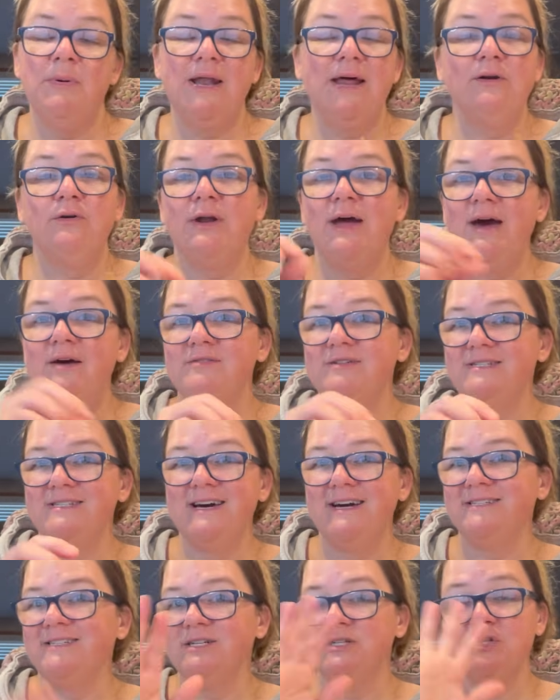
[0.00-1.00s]
I don't have a
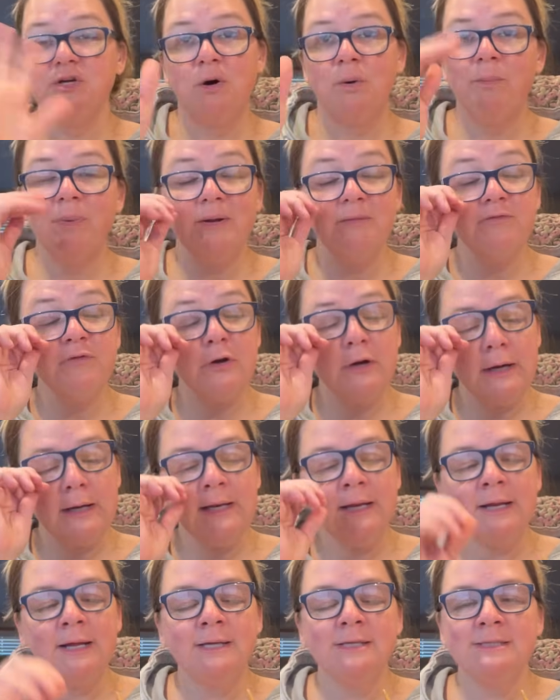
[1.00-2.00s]
sizing. So, but for
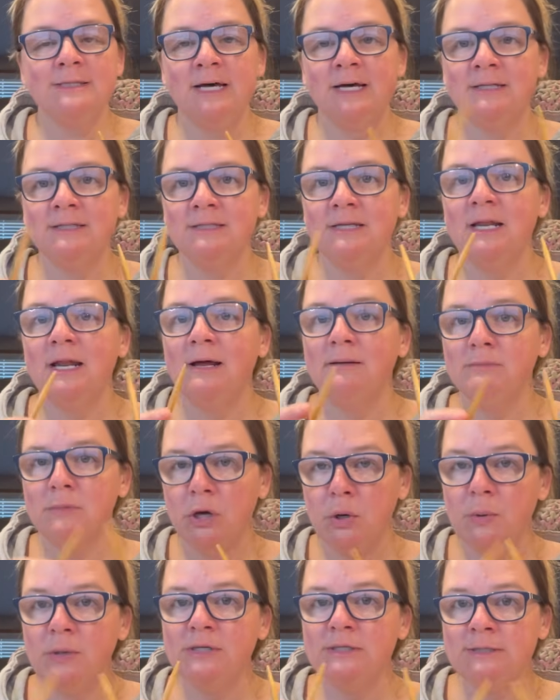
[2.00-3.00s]
99 cents, and I'm
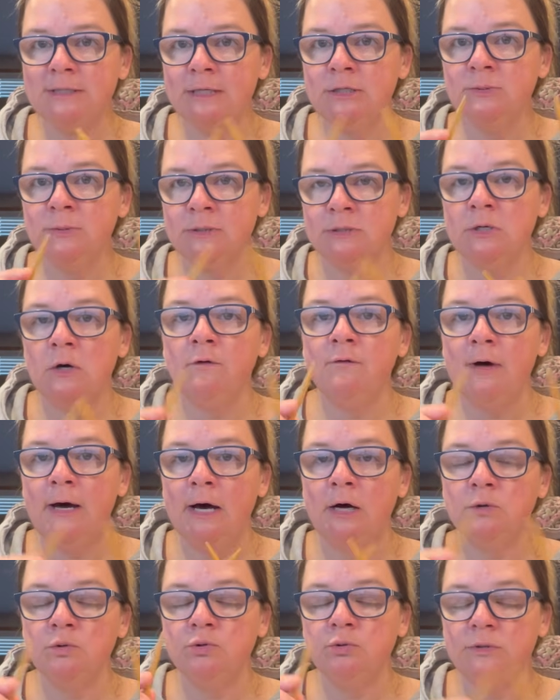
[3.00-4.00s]
going to teach myself
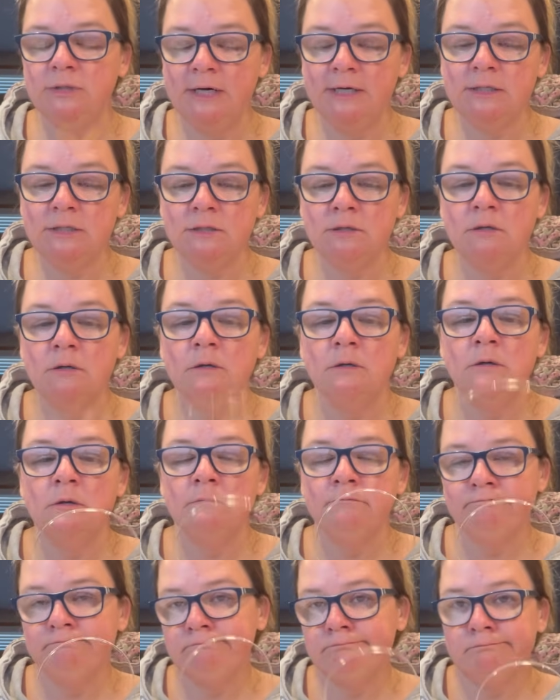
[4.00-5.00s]
how to knit,
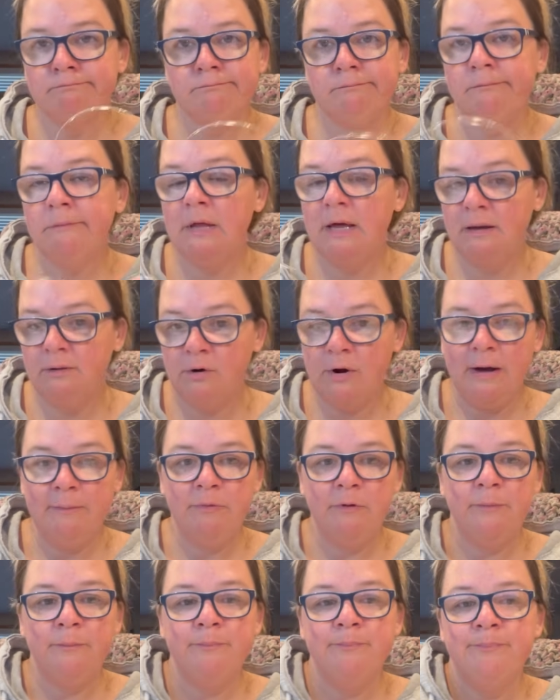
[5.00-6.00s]
I grabbed
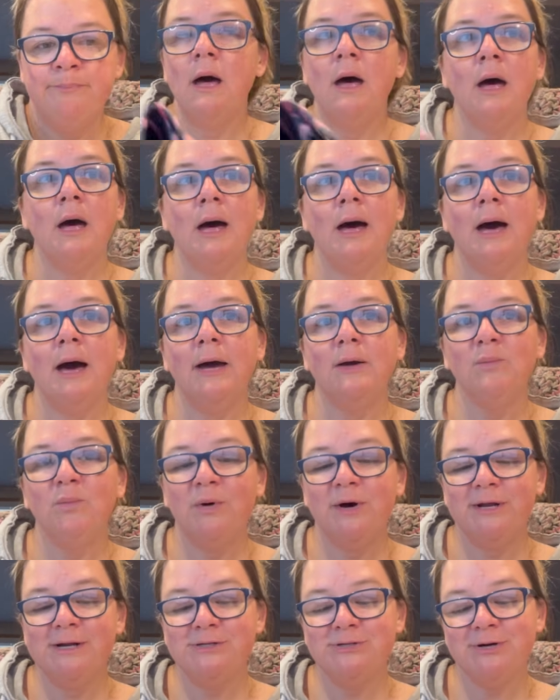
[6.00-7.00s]
them. I
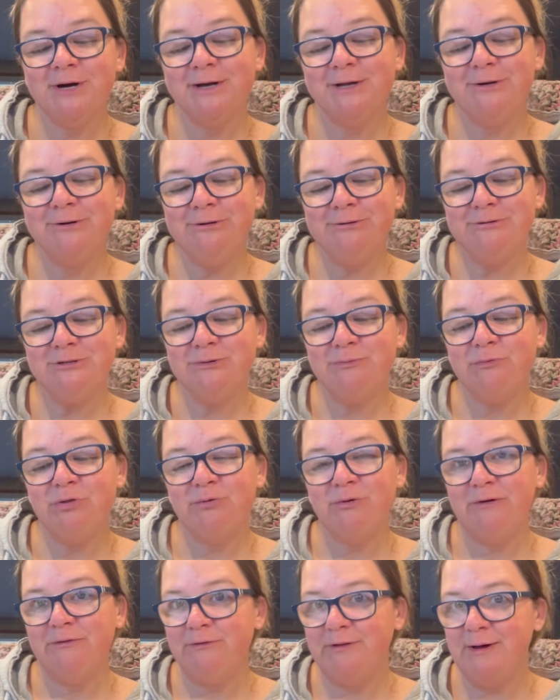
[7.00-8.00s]
want to try to do some
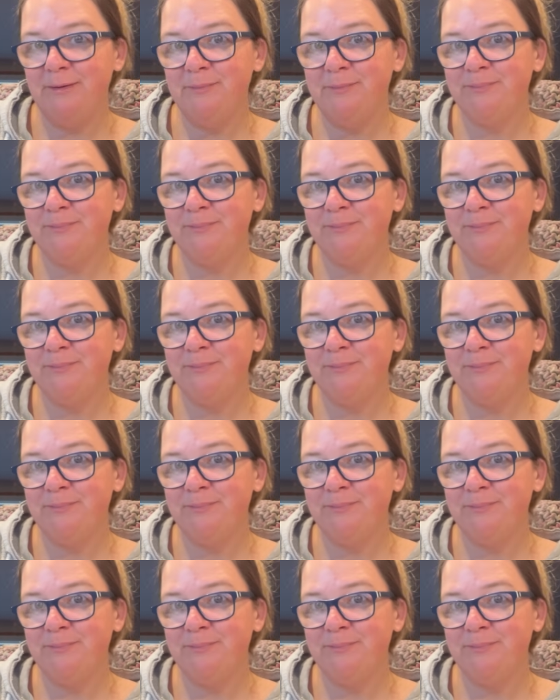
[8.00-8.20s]
thrift flip.